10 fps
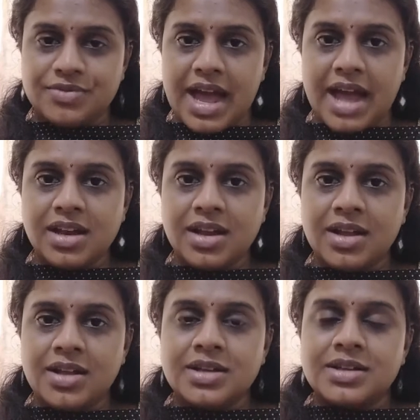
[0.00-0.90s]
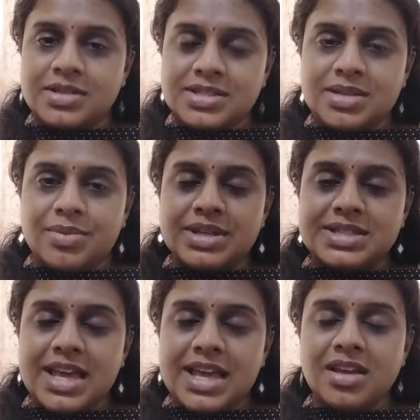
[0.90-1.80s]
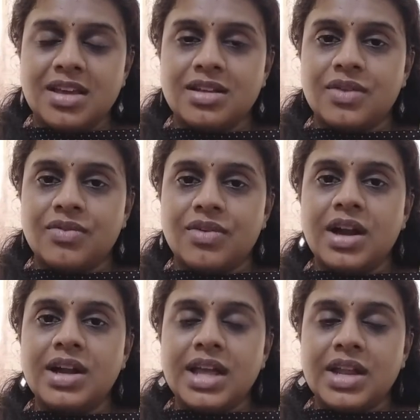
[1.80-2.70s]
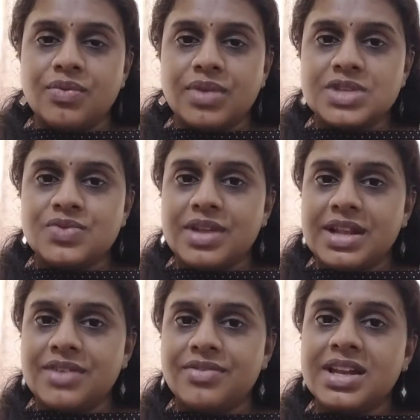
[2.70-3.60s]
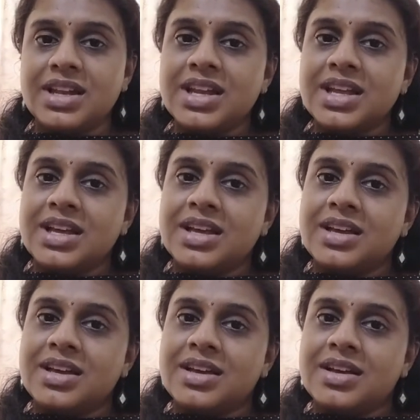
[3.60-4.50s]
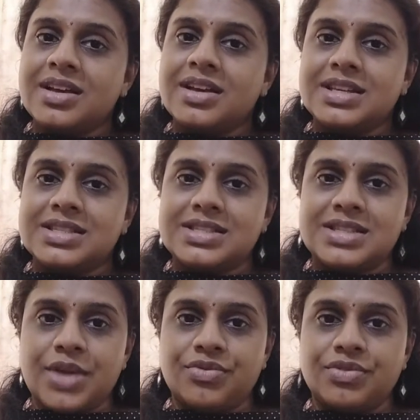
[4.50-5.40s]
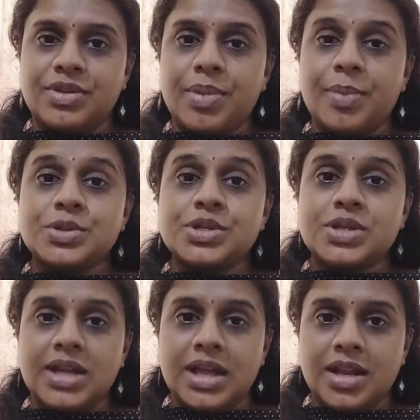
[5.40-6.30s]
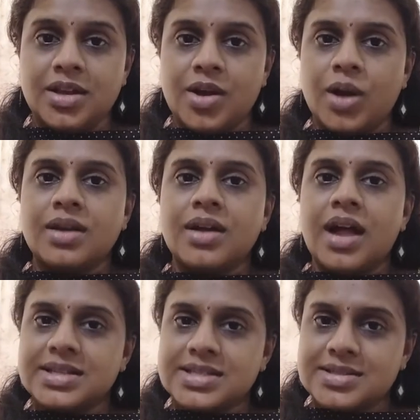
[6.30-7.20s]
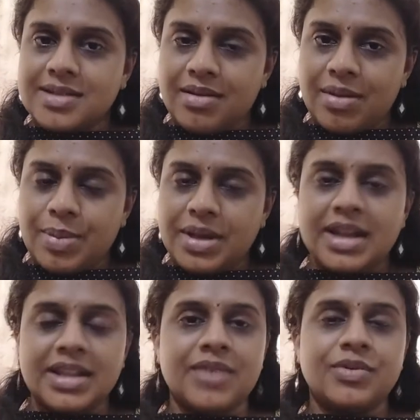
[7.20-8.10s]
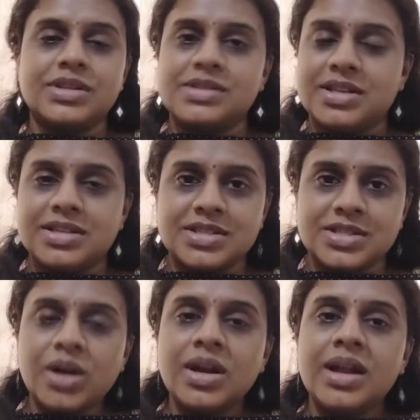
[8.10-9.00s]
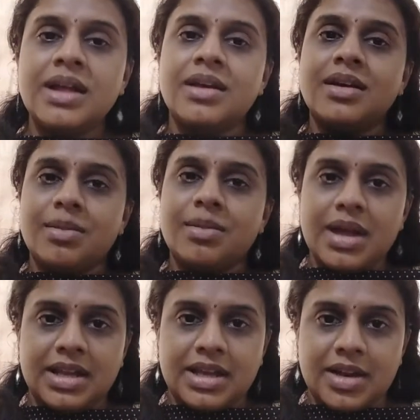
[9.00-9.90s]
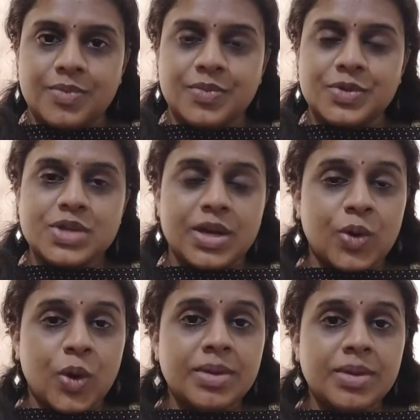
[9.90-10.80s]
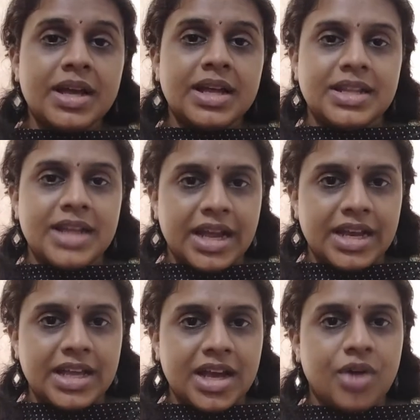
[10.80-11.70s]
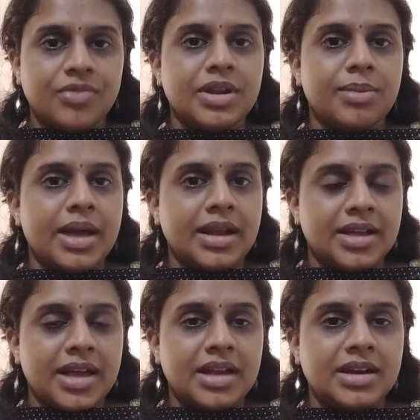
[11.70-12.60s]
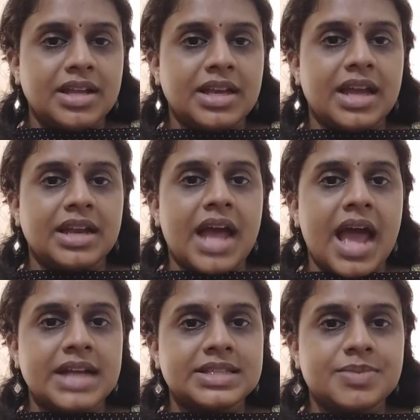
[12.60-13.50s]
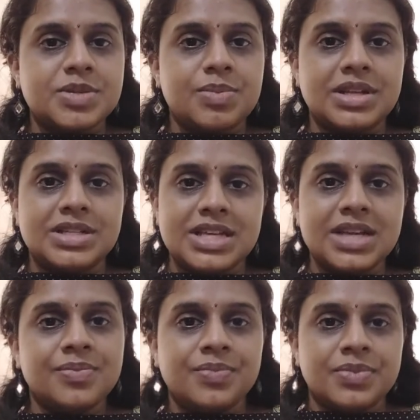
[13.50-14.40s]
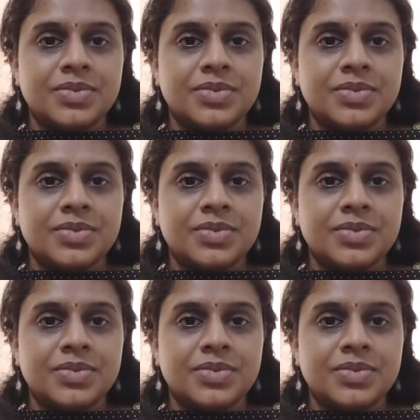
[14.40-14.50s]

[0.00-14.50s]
of that, somebody is saying the world in which we live in is safe. The preposition in got unnecessarily repeated and therefore the sentence is not grammatical. So I hope the idea of grammaticality and acceptability